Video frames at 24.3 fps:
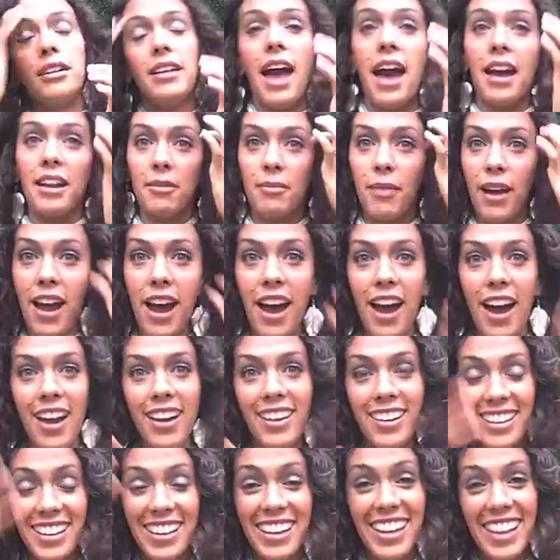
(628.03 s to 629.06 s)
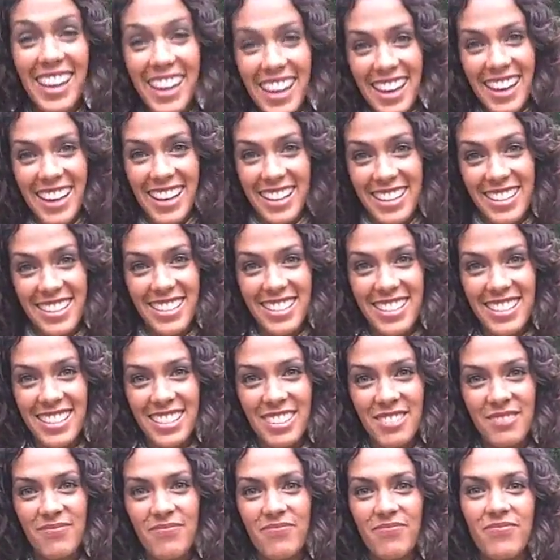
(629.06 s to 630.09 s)
gnat in my eye, is
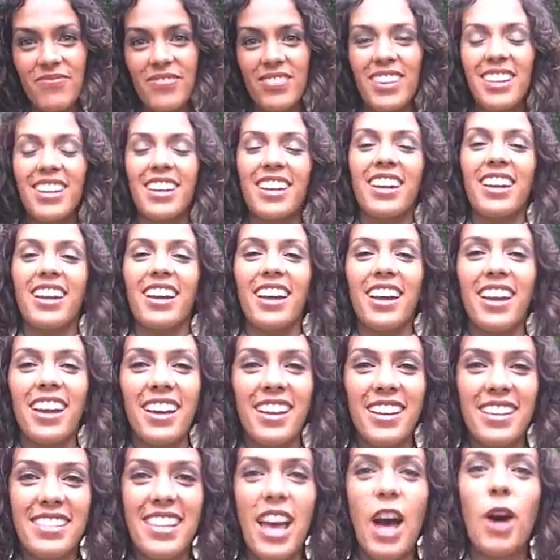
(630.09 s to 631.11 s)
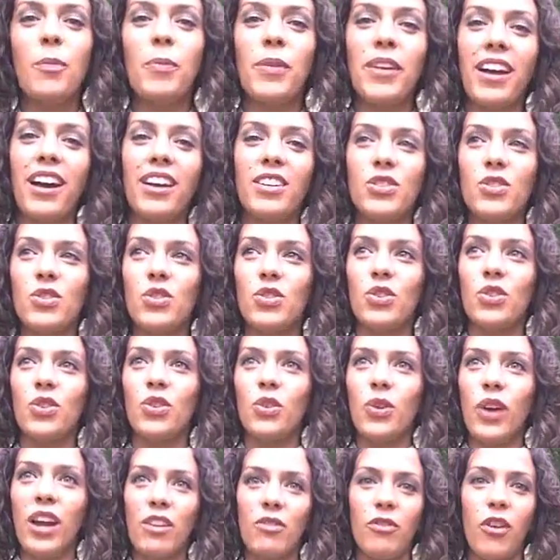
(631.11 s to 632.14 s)
helping us
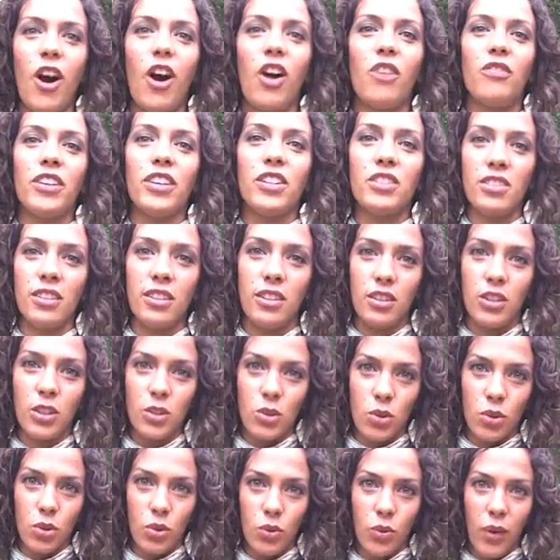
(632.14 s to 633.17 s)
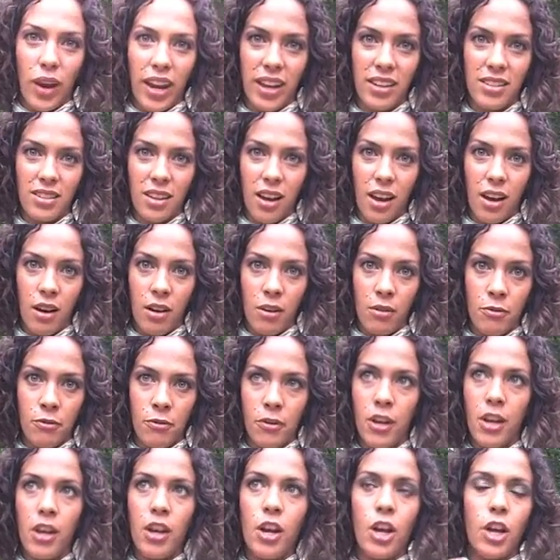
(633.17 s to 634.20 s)
to evolve into the true race
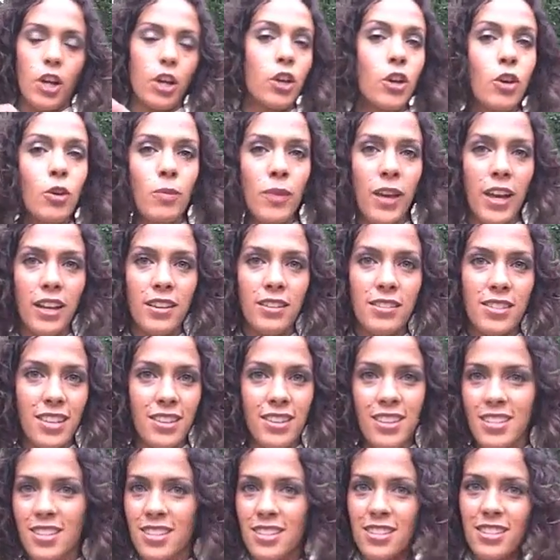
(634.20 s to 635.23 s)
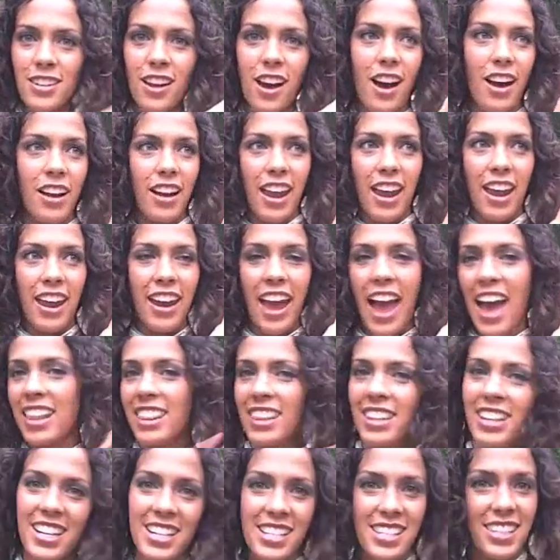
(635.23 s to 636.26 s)
of humans. And this is not a
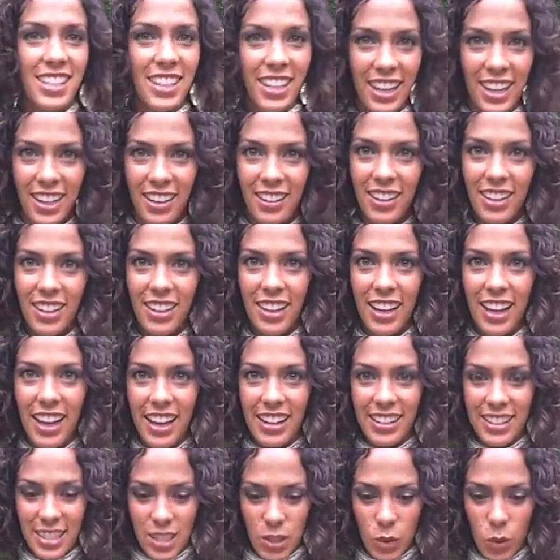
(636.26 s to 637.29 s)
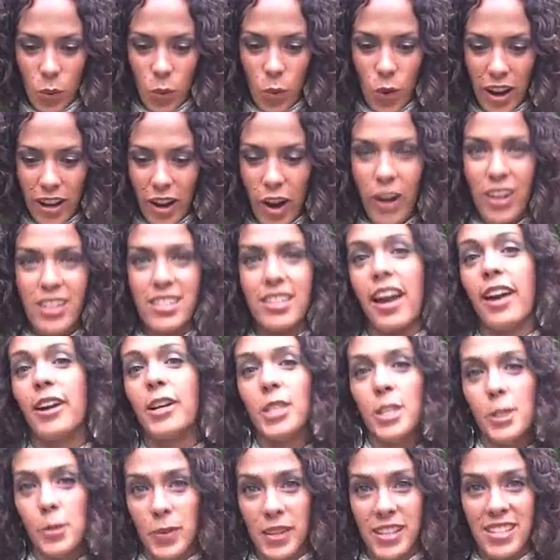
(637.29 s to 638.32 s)
ethnicity, it's what our
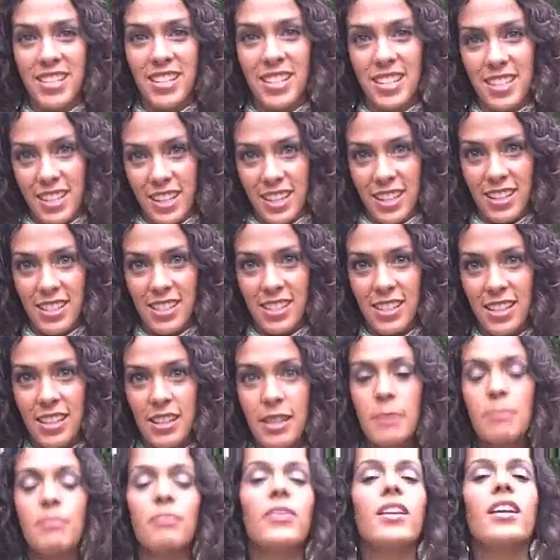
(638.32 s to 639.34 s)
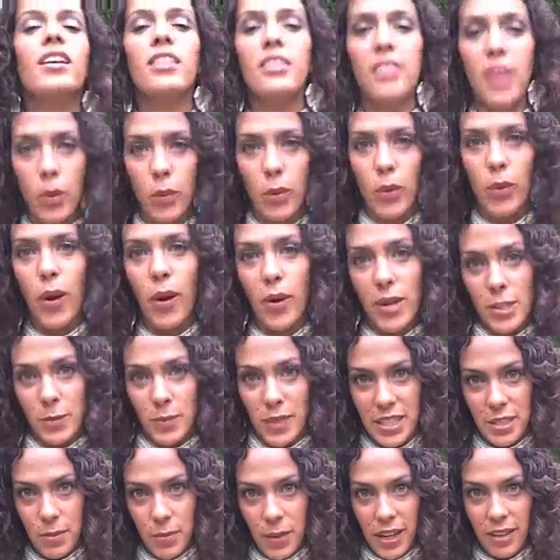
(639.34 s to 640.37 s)
entire species is, that we were always
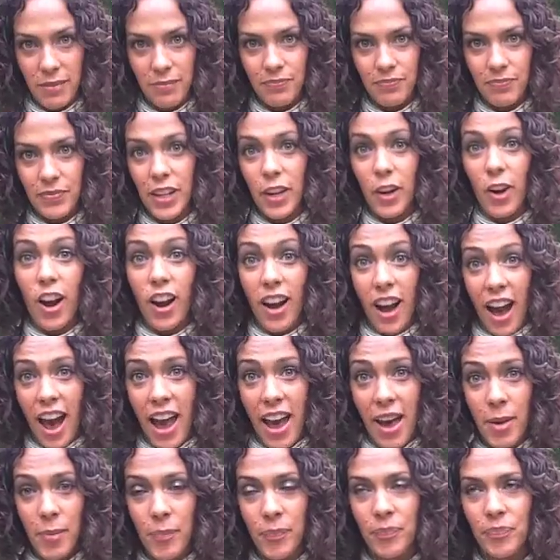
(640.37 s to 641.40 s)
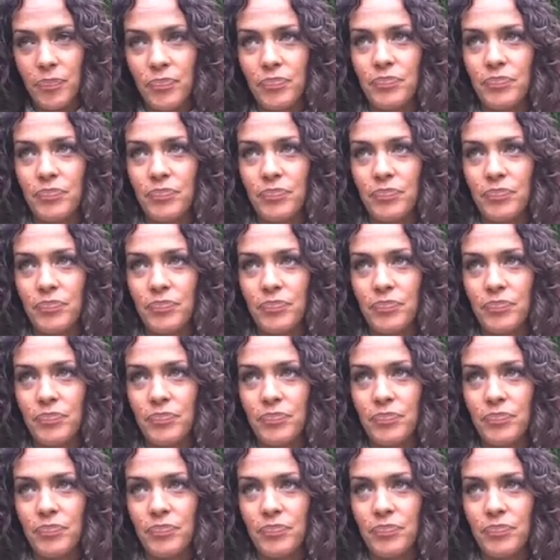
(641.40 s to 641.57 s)
meant to be here on Gaia.